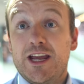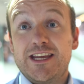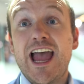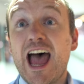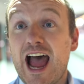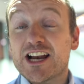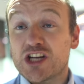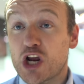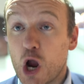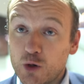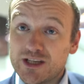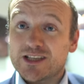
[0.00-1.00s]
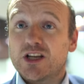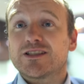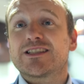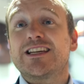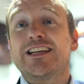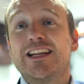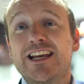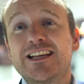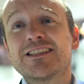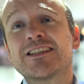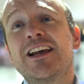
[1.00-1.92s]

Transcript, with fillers: Yeah, actually coatings on CDs.